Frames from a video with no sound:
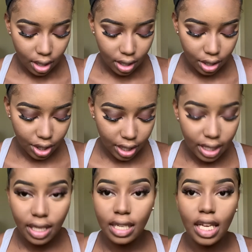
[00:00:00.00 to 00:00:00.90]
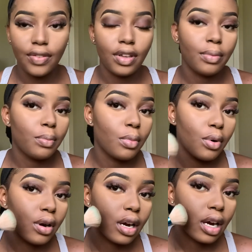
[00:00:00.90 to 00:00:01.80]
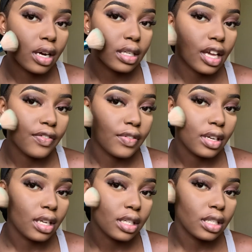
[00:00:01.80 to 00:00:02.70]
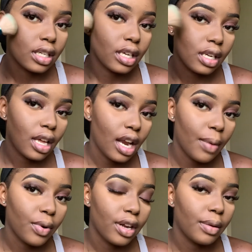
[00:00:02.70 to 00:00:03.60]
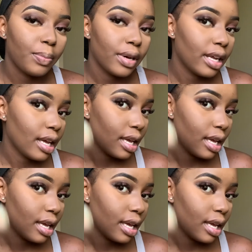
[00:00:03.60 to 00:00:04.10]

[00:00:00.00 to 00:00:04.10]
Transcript: just to give it more definition. And I'm gonna put it in